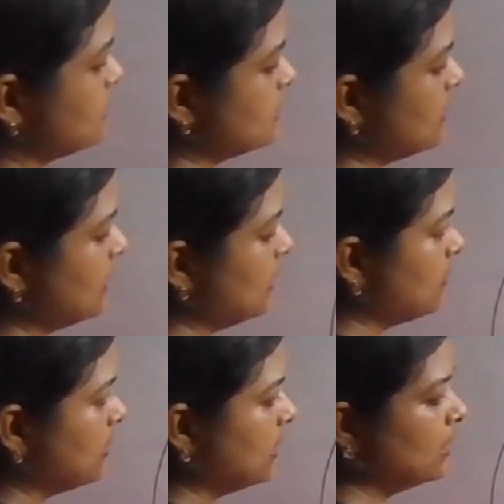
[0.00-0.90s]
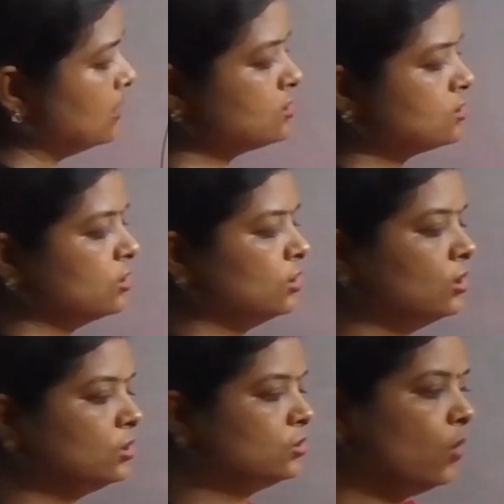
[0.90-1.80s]
same as
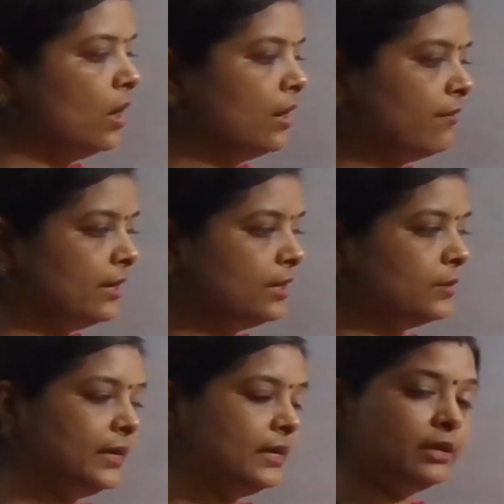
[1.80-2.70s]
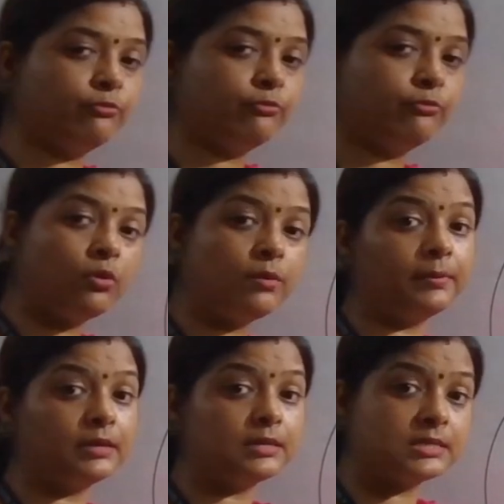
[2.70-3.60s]

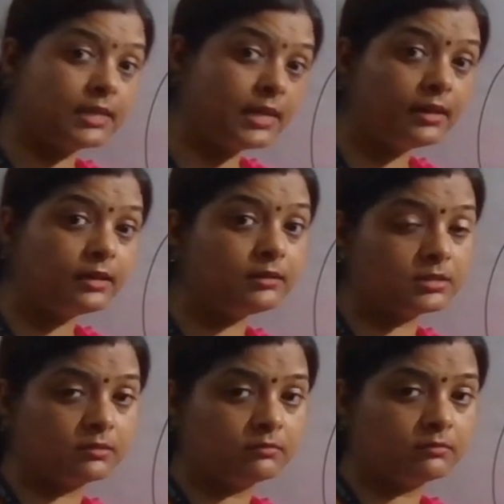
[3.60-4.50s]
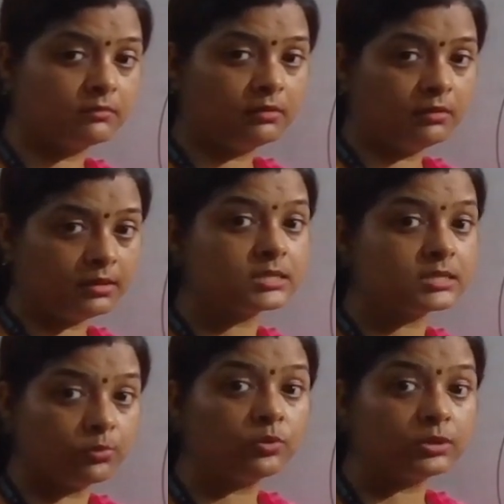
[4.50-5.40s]
224%. It is
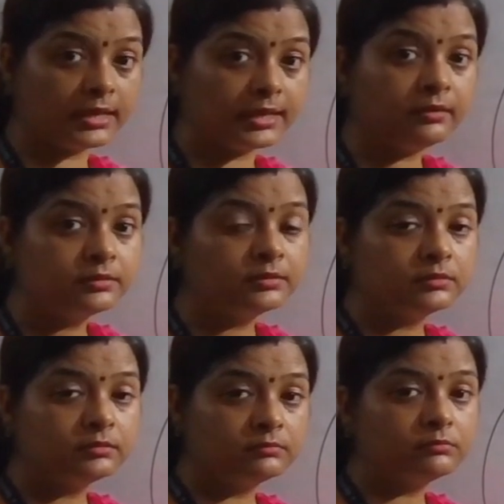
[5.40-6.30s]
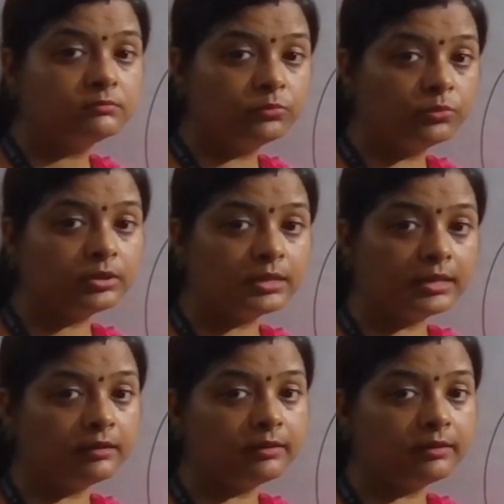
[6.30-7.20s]
more than
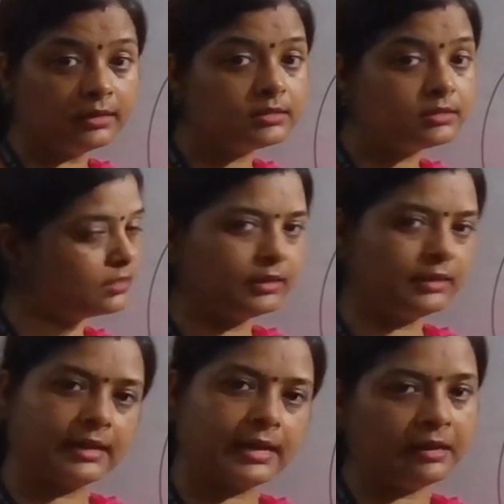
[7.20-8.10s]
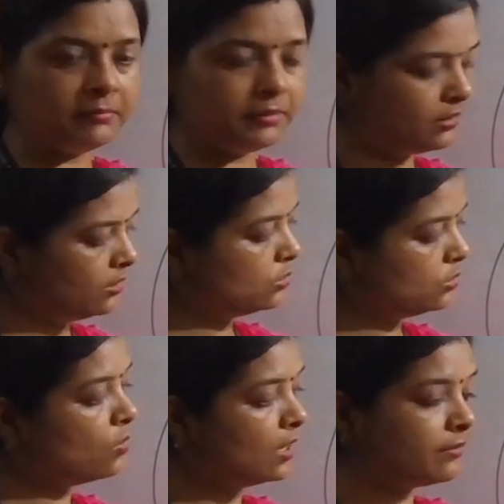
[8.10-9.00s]
100, isn't it? It can be
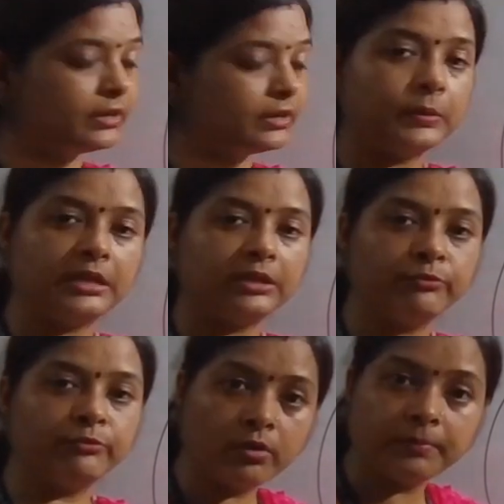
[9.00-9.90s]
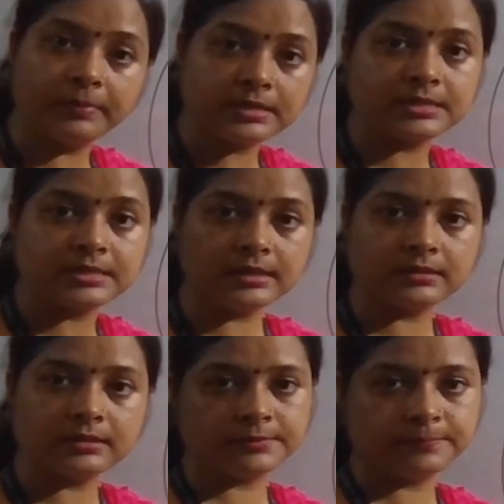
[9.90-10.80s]

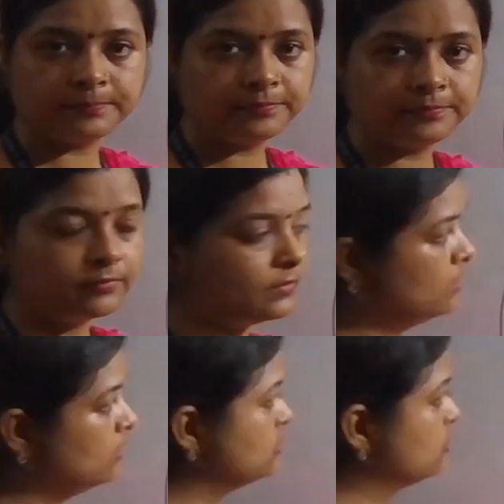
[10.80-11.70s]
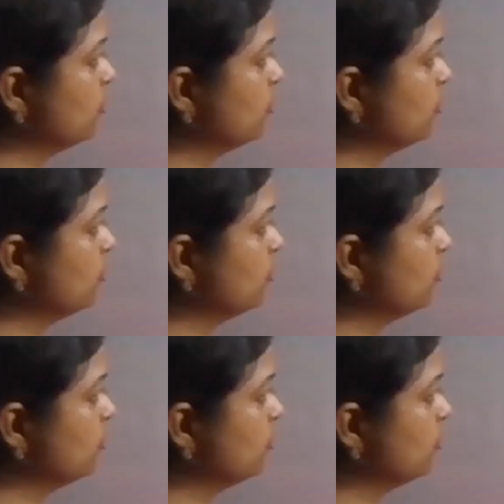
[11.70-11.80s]
224%. 2